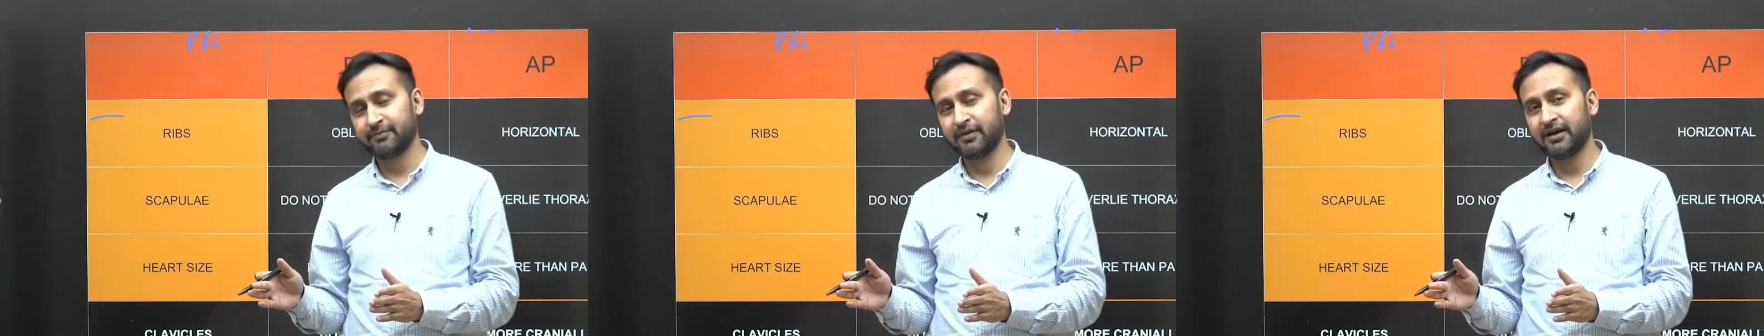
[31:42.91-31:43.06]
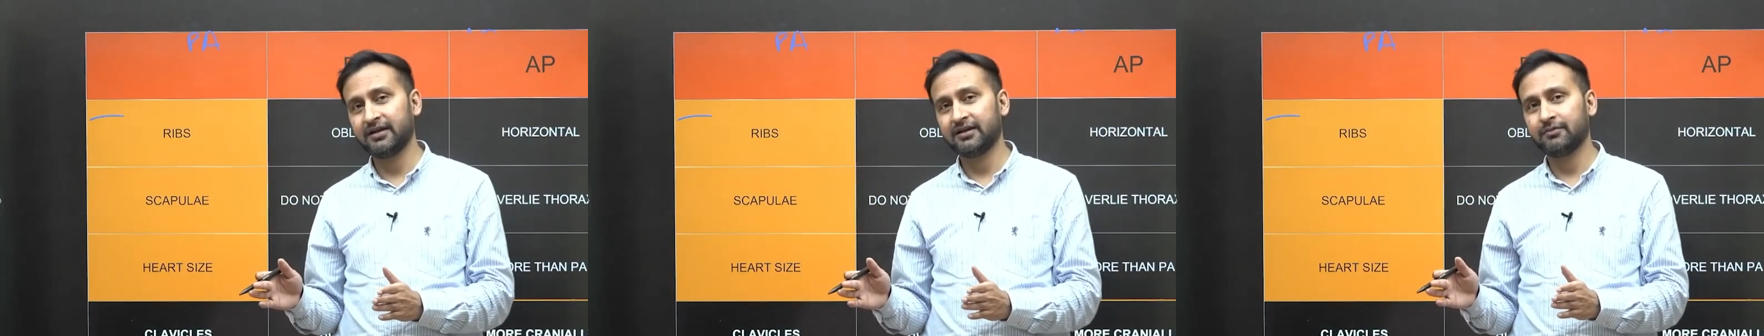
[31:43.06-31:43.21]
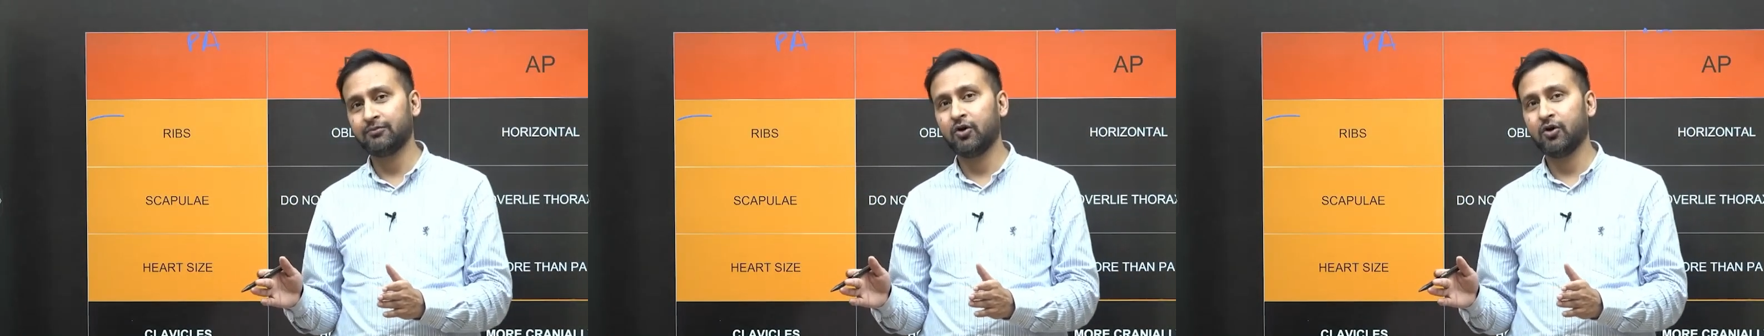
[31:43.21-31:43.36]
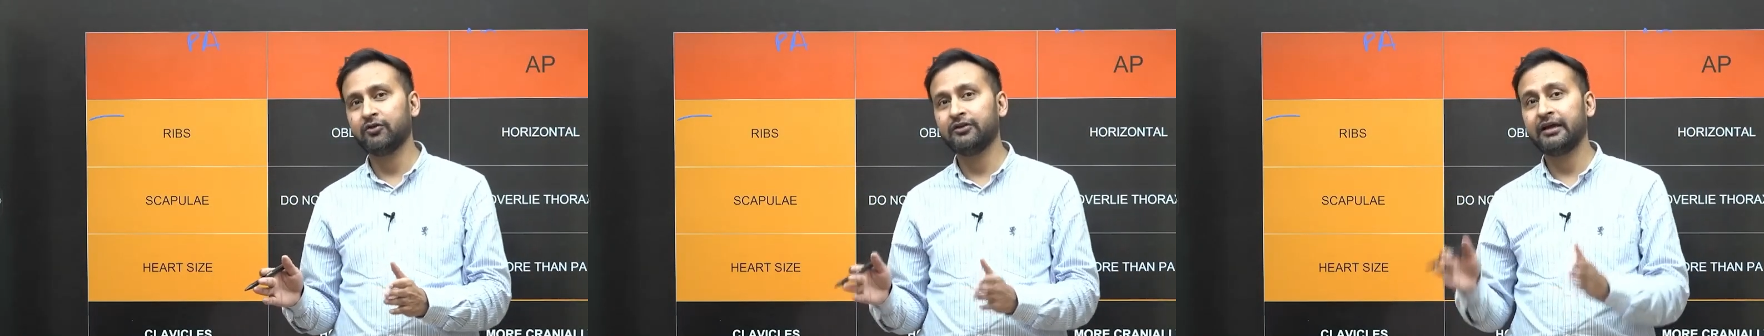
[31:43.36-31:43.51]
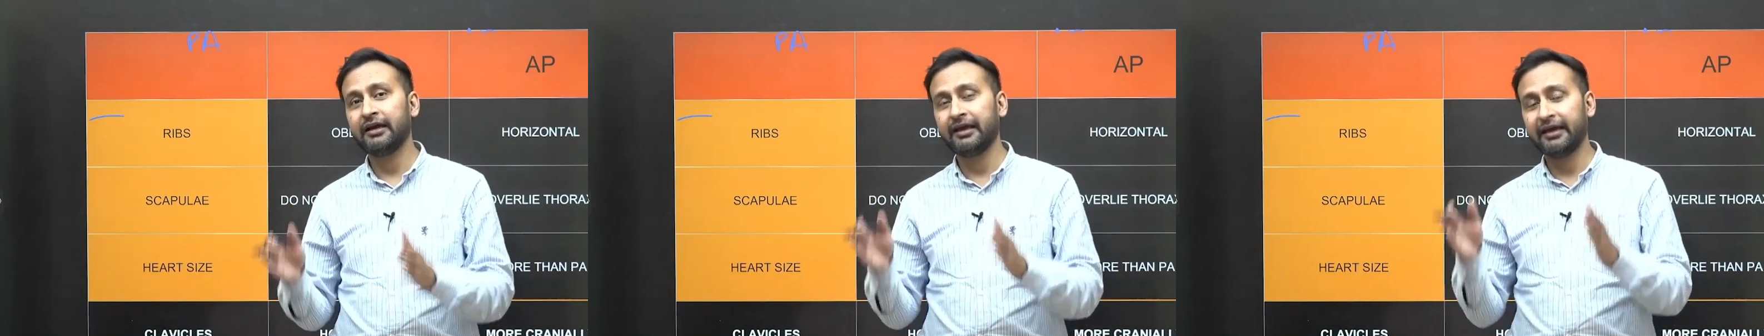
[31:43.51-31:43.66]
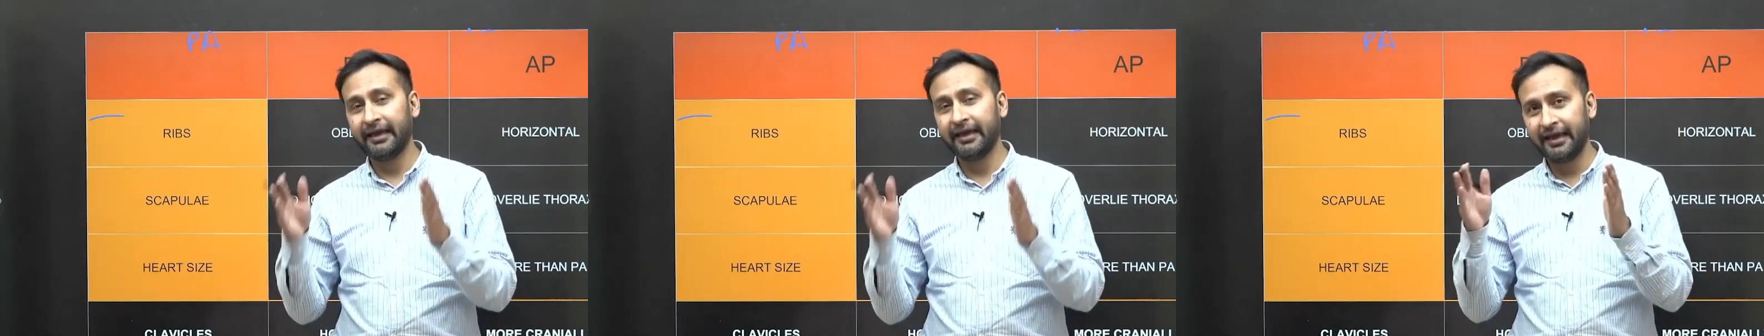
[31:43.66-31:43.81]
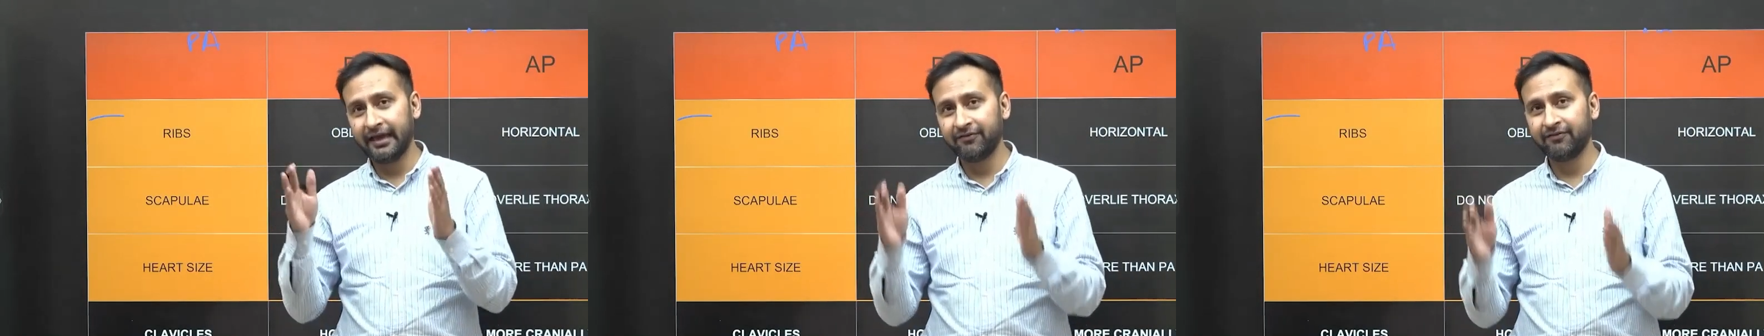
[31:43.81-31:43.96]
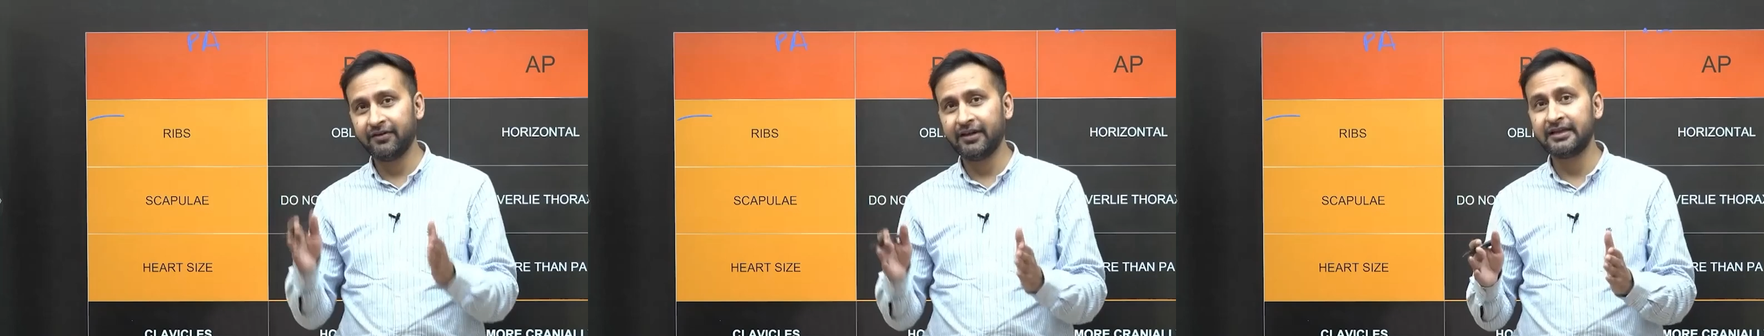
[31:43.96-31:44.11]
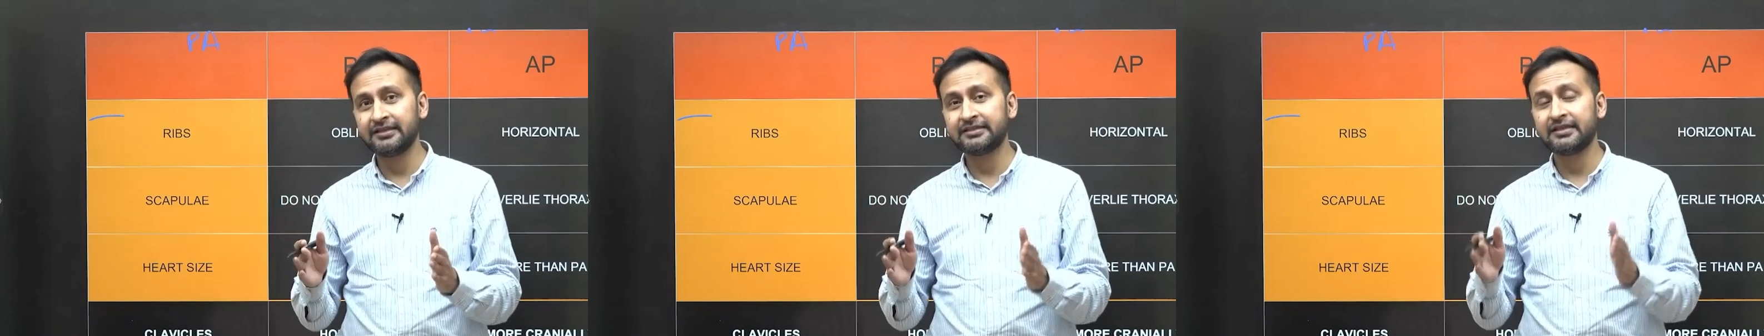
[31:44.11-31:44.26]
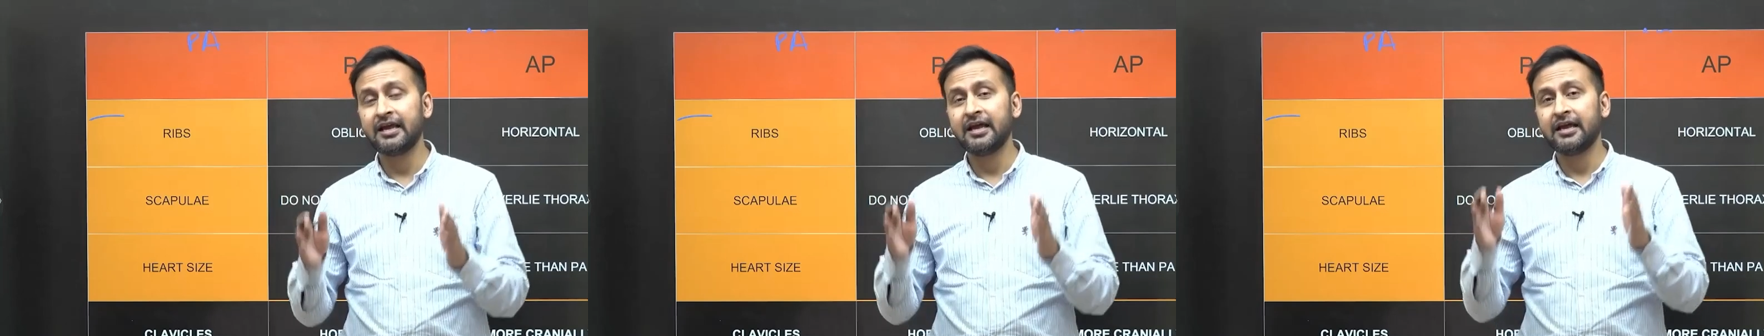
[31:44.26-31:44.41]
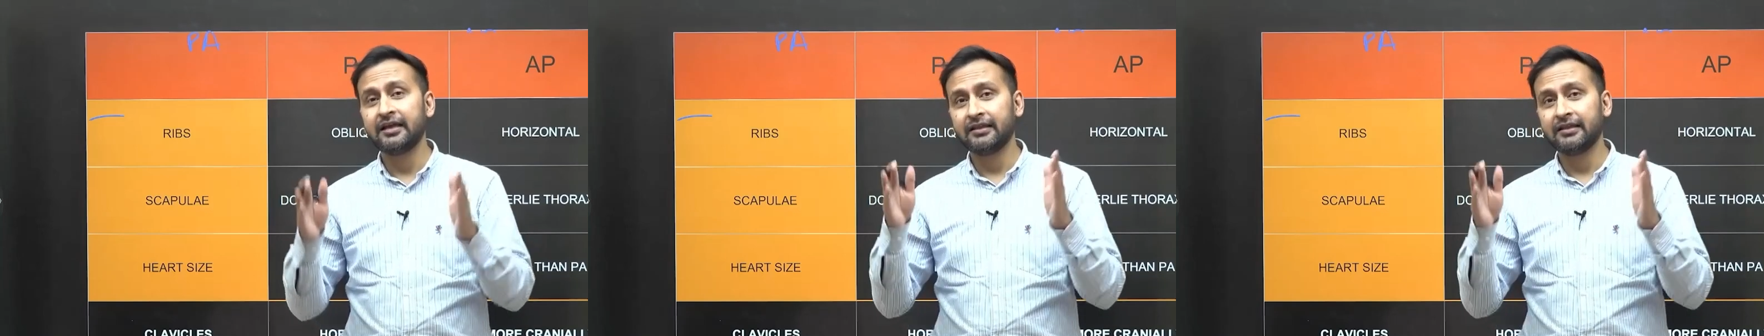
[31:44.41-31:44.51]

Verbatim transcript: part about the airways,